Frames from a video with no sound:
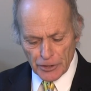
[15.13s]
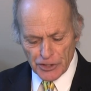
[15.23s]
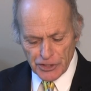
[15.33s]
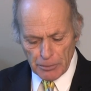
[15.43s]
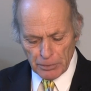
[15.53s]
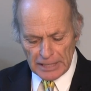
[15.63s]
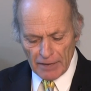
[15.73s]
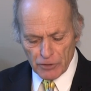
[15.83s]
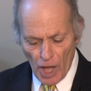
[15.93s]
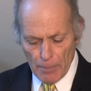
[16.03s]
They simply
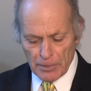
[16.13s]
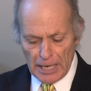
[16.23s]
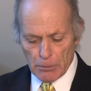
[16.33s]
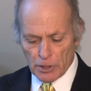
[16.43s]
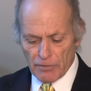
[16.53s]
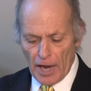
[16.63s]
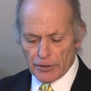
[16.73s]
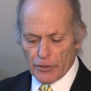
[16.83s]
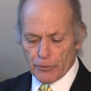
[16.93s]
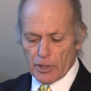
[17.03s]
have not been able to
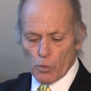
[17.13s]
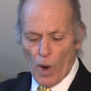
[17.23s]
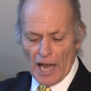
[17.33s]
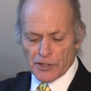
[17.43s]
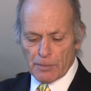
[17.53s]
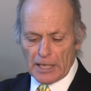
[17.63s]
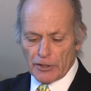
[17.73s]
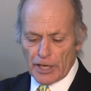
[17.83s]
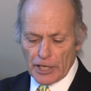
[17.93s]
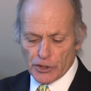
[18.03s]
find the three wise men
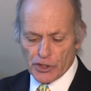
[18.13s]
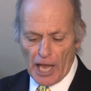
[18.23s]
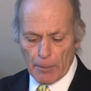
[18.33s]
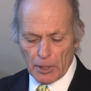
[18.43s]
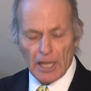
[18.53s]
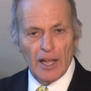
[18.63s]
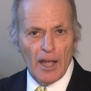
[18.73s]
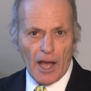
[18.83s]
in the nation's capital.